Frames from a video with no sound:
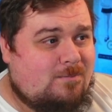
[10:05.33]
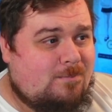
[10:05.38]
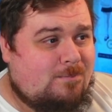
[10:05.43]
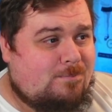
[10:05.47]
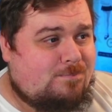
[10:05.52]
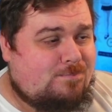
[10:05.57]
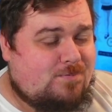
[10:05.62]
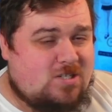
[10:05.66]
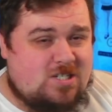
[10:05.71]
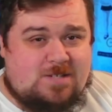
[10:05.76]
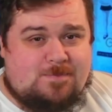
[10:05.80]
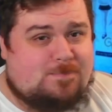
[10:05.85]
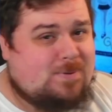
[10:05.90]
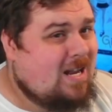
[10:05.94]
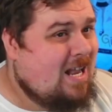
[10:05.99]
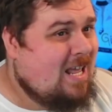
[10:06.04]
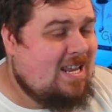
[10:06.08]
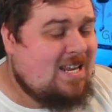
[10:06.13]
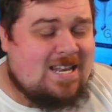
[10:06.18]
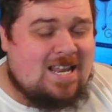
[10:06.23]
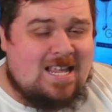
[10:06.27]
just
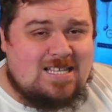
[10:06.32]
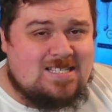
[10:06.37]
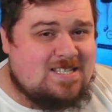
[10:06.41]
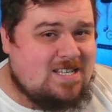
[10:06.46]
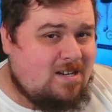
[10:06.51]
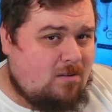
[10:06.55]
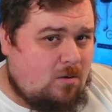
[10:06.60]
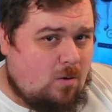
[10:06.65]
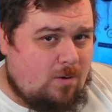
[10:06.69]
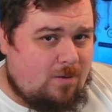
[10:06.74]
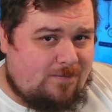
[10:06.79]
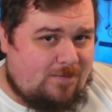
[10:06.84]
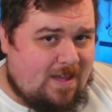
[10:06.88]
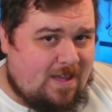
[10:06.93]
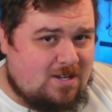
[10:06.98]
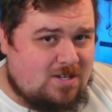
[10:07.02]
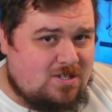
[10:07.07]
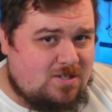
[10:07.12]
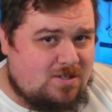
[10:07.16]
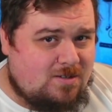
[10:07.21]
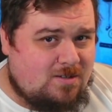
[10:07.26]
plain net zero
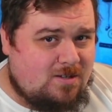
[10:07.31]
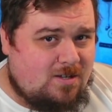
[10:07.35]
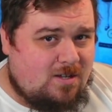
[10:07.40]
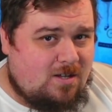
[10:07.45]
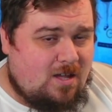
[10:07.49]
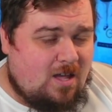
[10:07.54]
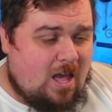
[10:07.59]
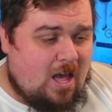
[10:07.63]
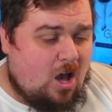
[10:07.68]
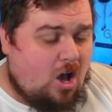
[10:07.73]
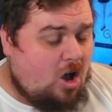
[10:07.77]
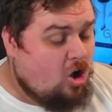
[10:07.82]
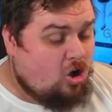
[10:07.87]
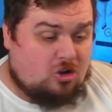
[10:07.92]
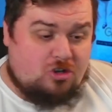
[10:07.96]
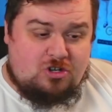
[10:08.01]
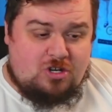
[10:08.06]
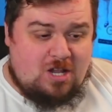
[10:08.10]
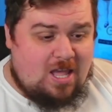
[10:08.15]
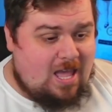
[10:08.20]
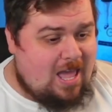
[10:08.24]
effect
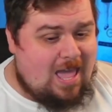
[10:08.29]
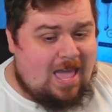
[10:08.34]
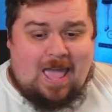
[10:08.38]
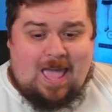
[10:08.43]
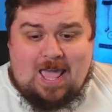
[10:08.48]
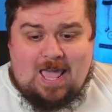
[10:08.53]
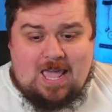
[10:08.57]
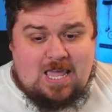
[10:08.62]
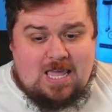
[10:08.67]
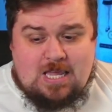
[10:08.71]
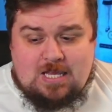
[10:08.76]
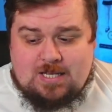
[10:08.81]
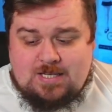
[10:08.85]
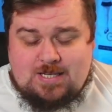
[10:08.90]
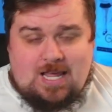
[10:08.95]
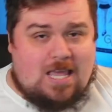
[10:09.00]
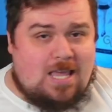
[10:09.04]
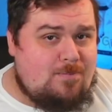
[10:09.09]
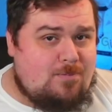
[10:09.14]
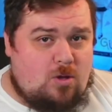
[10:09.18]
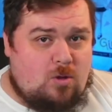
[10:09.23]
on a
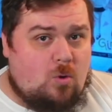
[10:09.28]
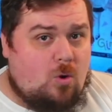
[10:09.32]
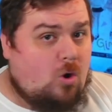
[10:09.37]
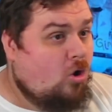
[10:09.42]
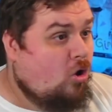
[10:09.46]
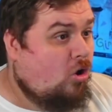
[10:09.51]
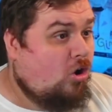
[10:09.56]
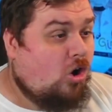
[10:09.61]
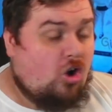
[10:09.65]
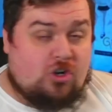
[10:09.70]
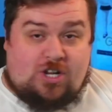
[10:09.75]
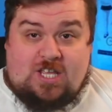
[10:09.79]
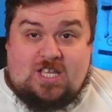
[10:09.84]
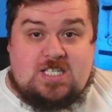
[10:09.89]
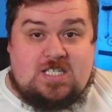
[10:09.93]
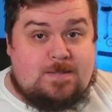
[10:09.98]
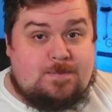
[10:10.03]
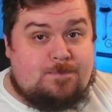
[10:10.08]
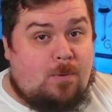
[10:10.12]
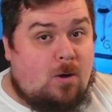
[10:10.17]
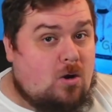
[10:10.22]
debut or on a
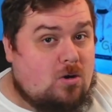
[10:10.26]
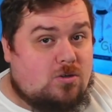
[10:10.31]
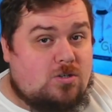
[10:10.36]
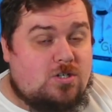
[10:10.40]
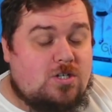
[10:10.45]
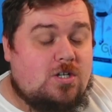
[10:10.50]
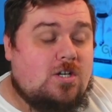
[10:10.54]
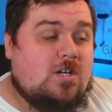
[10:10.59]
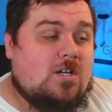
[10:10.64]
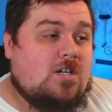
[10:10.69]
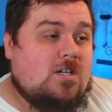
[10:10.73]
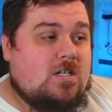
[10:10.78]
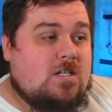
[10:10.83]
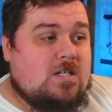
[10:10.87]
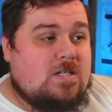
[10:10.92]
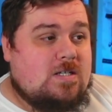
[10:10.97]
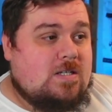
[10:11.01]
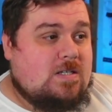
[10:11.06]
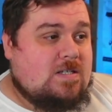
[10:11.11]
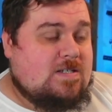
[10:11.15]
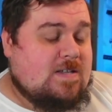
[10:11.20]
spot?
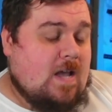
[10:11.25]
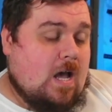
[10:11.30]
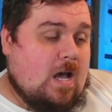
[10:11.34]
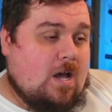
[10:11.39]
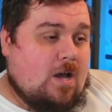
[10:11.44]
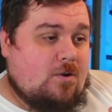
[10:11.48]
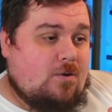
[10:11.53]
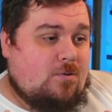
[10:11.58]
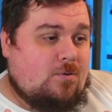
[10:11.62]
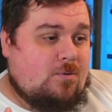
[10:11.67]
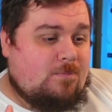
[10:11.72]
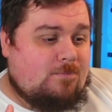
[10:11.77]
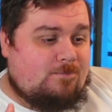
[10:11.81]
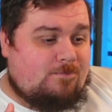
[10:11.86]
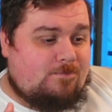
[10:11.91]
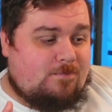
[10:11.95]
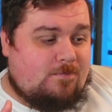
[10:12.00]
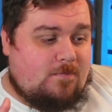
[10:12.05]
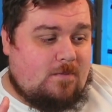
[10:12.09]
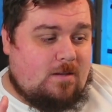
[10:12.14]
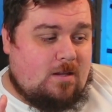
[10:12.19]
So
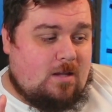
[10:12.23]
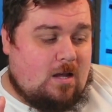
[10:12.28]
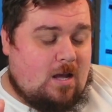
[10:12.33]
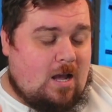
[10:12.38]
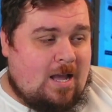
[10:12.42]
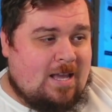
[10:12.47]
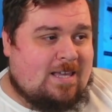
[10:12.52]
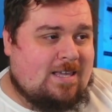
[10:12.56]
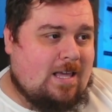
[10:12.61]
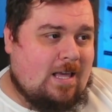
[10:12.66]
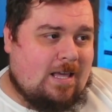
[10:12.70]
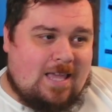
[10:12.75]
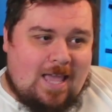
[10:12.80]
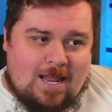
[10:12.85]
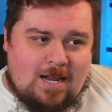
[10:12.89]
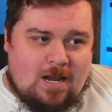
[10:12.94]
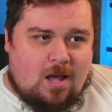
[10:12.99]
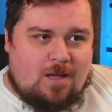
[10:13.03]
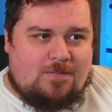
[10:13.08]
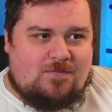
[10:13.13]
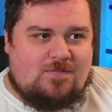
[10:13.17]

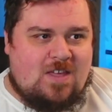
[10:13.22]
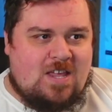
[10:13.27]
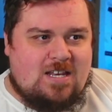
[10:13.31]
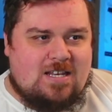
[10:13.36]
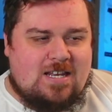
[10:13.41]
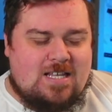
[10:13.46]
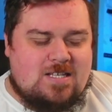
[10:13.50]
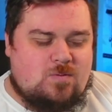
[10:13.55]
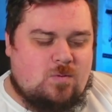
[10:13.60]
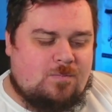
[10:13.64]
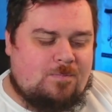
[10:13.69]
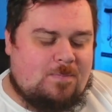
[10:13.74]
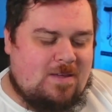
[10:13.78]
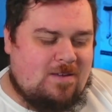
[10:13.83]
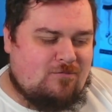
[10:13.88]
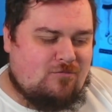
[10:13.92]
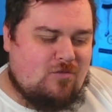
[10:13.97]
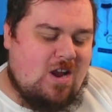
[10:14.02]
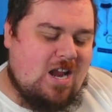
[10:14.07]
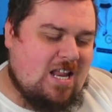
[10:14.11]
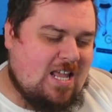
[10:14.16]
again, I think this would be
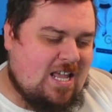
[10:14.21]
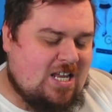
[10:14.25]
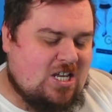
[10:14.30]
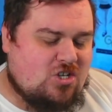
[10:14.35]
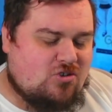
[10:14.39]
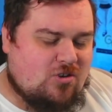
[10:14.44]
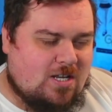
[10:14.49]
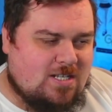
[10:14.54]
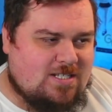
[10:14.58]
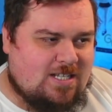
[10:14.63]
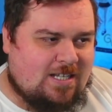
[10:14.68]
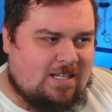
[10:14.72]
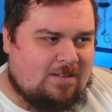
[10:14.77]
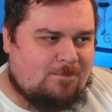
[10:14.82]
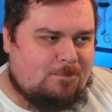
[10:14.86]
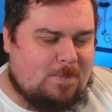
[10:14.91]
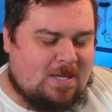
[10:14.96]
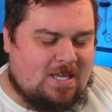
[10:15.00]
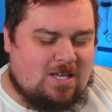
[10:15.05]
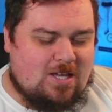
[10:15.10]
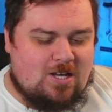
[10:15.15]
really interesting,
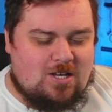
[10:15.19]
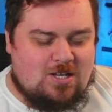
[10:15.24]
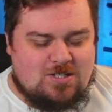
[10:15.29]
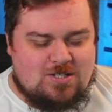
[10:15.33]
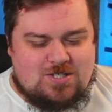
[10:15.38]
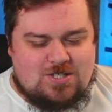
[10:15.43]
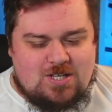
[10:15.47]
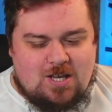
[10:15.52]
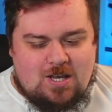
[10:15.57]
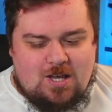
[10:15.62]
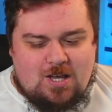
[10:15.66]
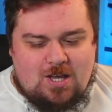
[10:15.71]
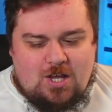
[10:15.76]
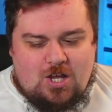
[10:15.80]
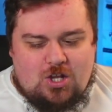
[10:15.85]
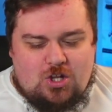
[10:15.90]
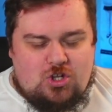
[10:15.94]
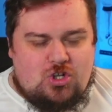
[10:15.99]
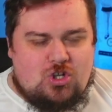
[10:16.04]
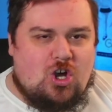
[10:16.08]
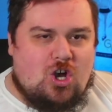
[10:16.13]
because
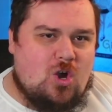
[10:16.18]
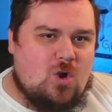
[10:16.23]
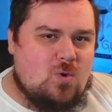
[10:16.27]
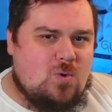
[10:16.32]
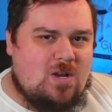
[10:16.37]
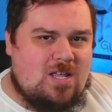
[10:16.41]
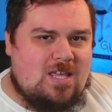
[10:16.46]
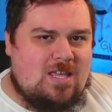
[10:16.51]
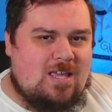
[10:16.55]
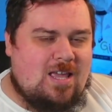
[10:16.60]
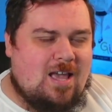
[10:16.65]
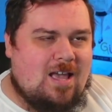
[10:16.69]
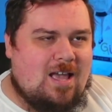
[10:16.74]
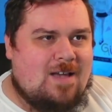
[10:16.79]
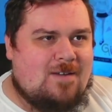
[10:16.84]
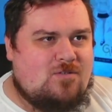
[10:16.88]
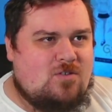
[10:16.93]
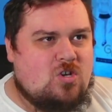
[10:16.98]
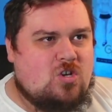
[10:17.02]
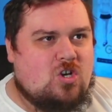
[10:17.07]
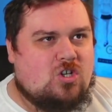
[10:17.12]
not only
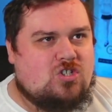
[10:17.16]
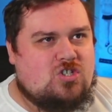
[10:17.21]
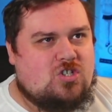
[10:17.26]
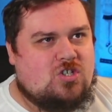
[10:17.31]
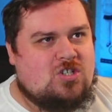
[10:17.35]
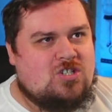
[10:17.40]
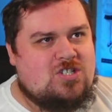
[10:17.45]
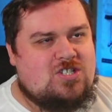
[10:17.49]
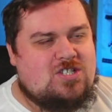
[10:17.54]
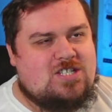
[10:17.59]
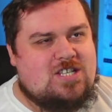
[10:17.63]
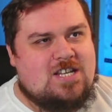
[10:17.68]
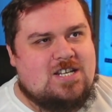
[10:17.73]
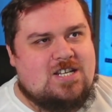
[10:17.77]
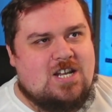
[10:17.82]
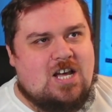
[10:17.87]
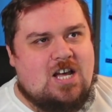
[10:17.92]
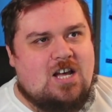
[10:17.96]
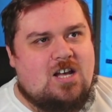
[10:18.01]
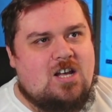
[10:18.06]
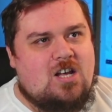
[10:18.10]
have you got to
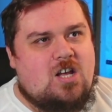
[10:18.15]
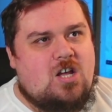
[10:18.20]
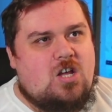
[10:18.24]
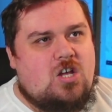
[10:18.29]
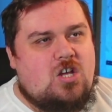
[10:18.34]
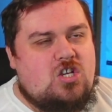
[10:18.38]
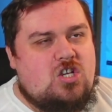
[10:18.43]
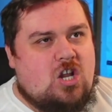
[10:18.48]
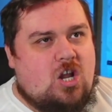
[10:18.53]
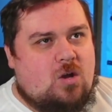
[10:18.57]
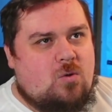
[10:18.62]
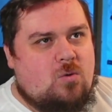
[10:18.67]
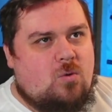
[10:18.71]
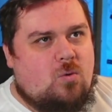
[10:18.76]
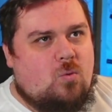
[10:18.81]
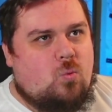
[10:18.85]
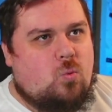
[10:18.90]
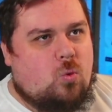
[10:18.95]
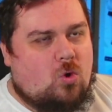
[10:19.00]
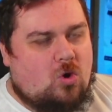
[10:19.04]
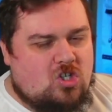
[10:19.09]
consider, you know,
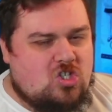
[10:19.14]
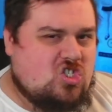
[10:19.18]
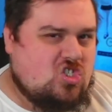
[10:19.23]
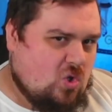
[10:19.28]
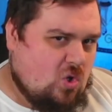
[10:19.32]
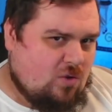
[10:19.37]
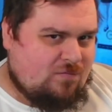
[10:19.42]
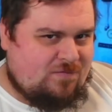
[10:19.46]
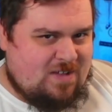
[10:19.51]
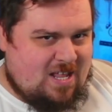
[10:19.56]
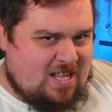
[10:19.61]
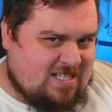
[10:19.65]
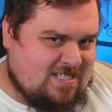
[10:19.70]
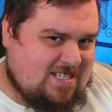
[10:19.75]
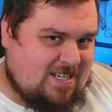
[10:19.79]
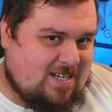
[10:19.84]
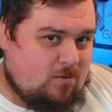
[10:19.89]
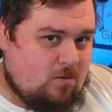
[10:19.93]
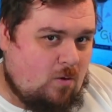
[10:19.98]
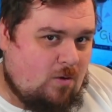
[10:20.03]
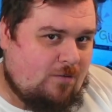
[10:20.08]
what sort of net
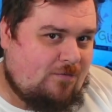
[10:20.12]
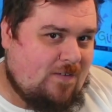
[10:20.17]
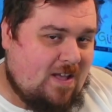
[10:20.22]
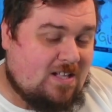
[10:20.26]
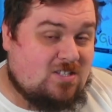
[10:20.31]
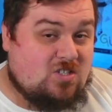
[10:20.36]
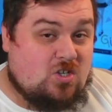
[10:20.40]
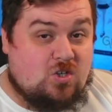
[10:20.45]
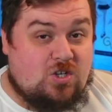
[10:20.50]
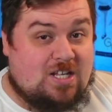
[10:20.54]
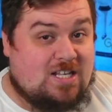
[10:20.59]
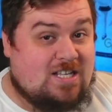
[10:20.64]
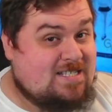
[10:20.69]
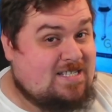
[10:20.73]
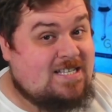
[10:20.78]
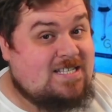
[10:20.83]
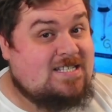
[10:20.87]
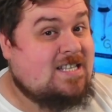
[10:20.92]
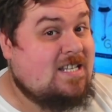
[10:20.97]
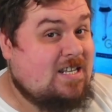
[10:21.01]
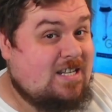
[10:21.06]
zero effects could
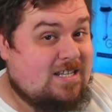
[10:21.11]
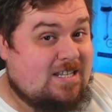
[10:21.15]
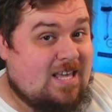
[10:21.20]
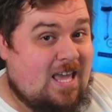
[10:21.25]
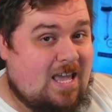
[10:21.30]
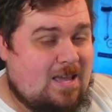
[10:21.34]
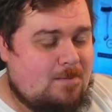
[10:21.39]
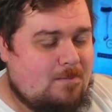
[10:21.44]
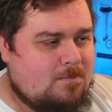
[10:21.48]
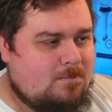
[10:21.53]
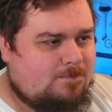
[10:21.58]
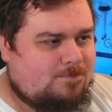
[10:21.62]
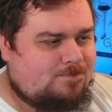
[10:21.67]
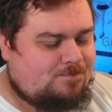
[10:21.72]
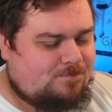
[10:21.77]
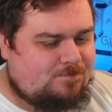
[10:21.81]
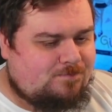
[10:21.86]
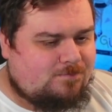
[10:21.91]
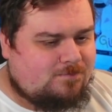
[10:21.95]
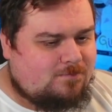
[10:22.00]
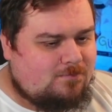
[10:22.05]
exist in the game,
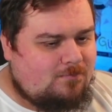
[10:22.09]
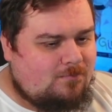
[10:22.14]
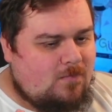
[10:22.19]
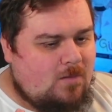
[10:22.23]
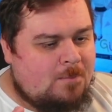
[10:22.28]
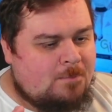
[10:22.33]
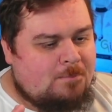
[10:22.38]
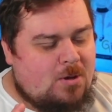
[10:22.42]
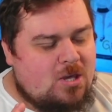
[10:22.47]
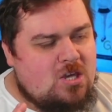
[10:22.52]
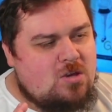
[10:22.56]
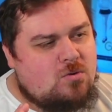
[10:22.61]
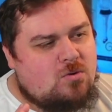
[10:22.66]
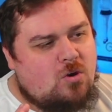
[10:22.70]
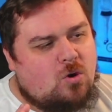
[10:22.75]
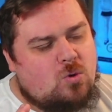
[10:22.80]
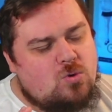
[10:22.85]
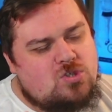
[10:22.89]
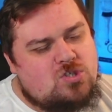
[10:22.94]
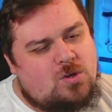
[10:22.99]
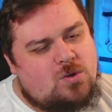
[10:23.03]
but you've
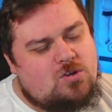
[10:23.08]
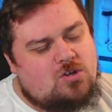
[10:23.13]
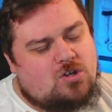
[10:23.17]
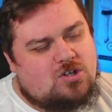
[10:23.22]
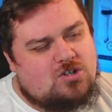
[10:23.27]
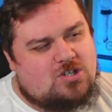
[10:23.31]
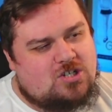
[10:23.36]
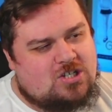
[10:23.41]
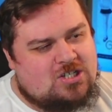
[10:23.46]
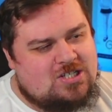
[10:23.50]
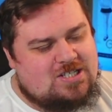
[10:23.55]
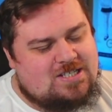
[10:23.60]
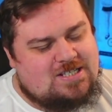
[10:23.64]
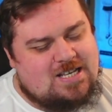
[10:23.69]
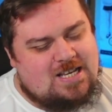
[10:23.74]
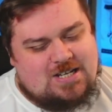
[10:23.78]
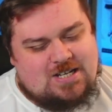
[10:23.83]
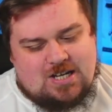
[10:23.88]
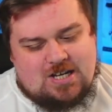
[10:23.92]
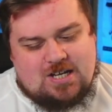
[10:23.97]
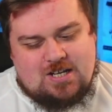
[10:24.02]
also got to
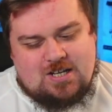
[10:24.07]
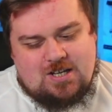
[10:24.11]
consider